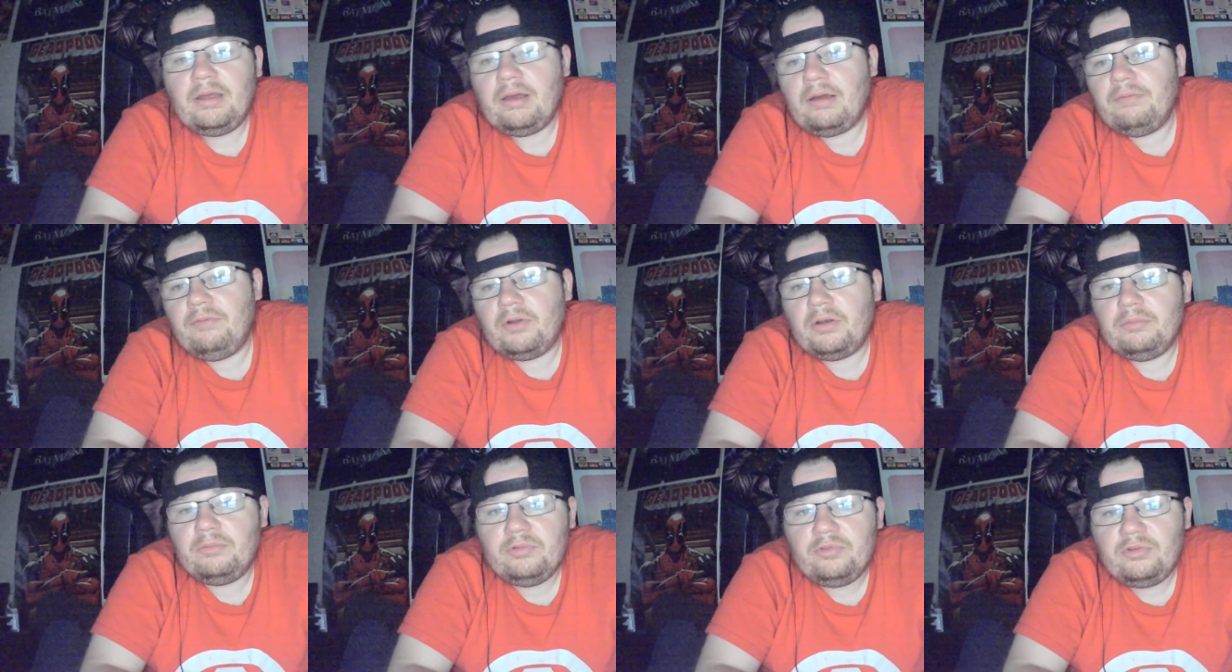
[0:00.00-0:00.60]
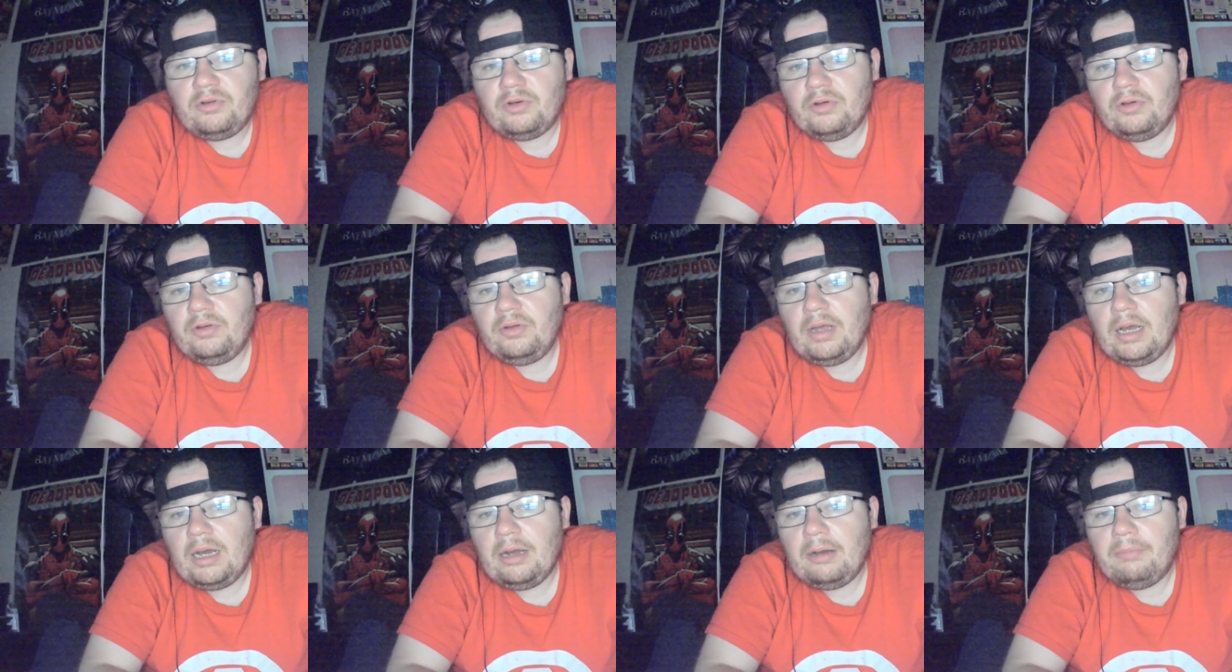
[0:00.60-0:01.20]
I thought it was
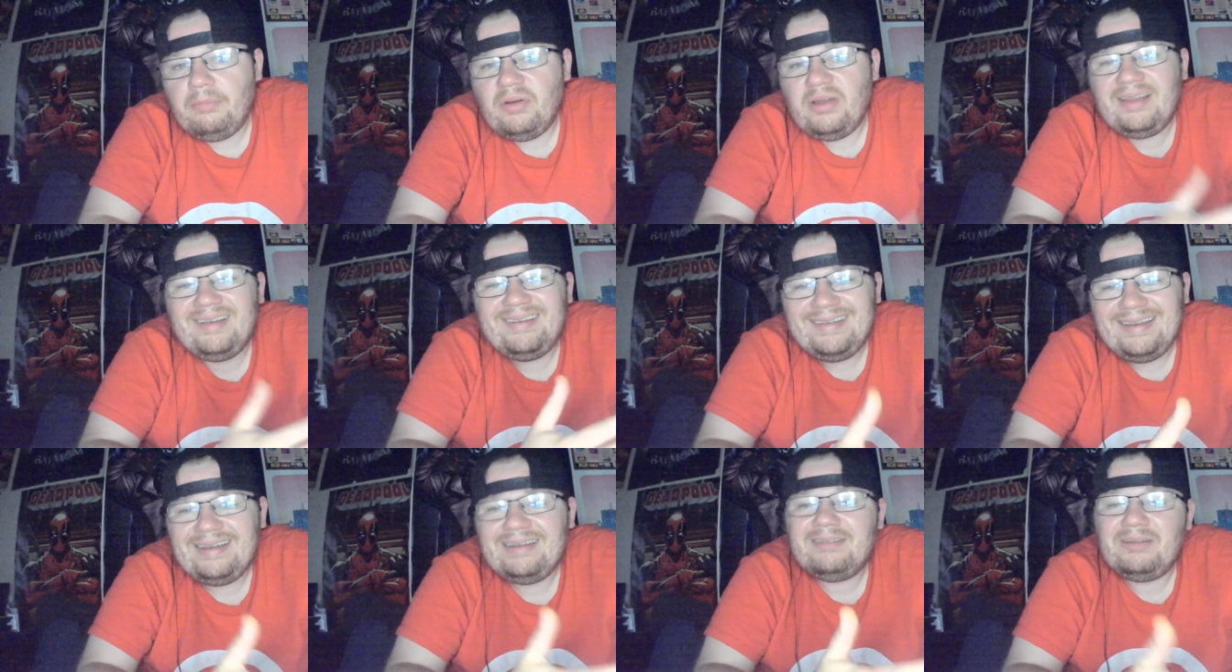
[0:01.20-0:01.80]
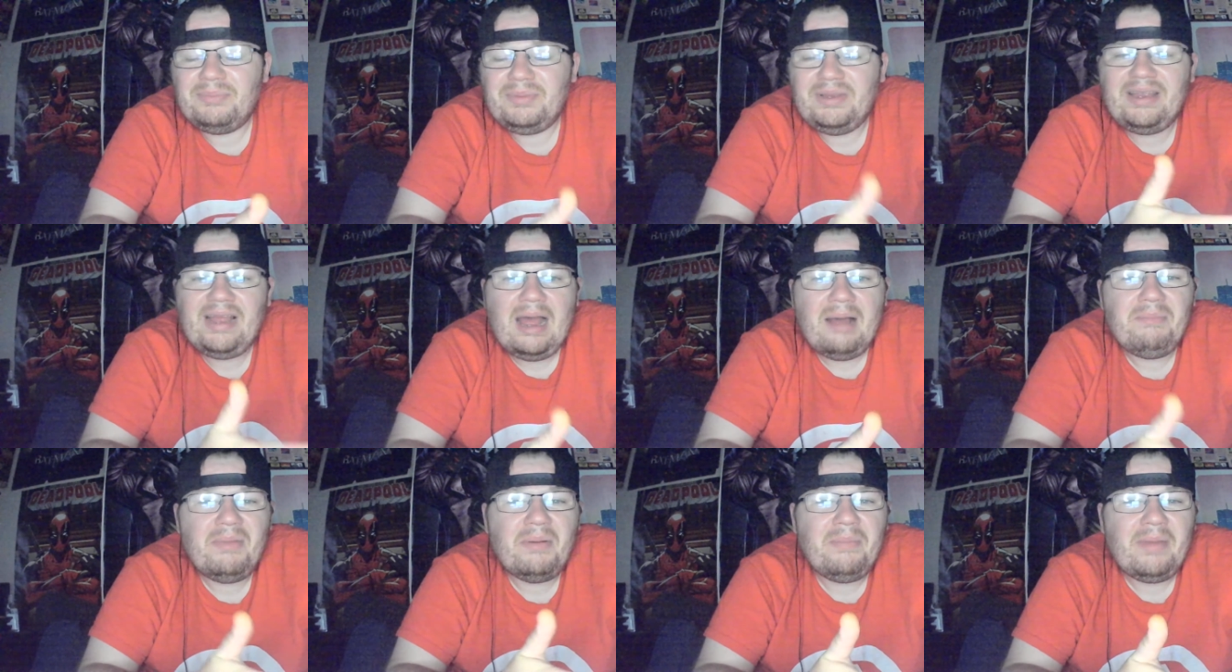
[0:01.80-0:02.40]
good, but it needed to be
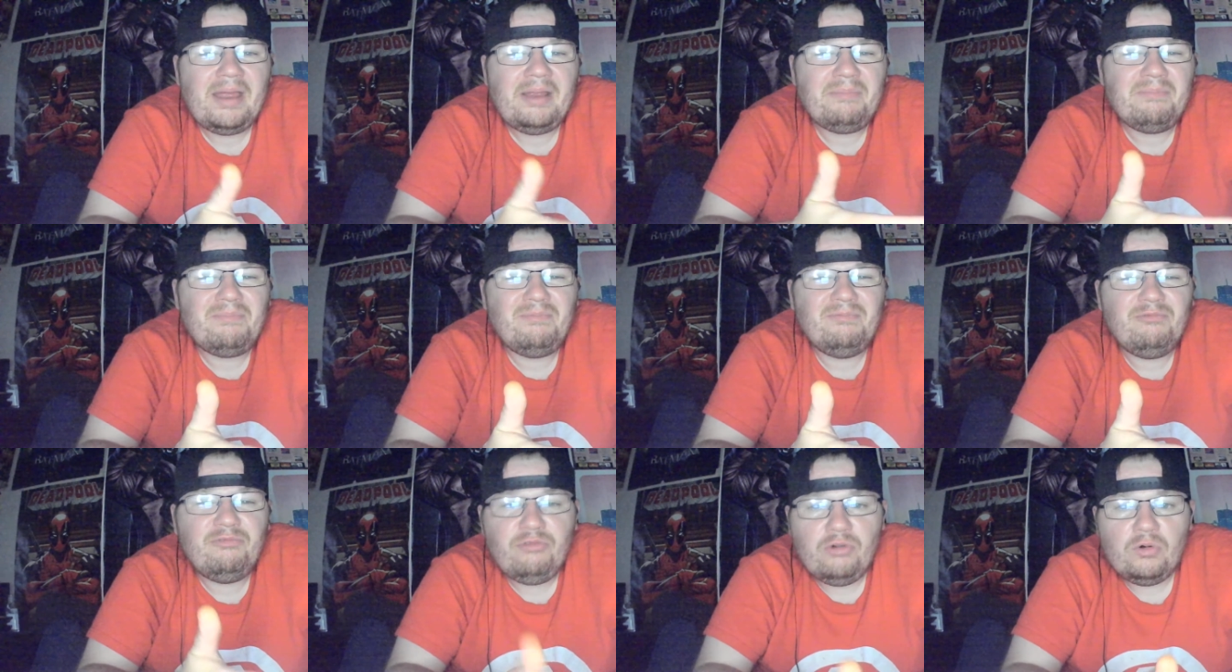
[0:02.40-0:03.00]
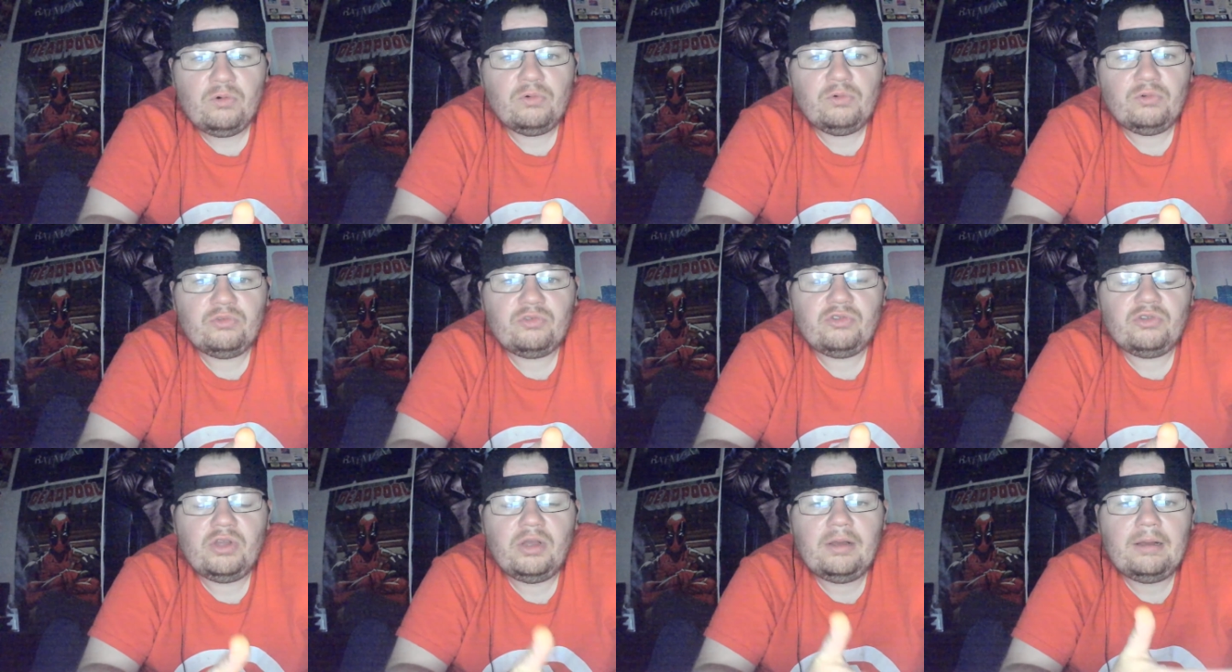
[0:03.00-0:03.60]
MMA rules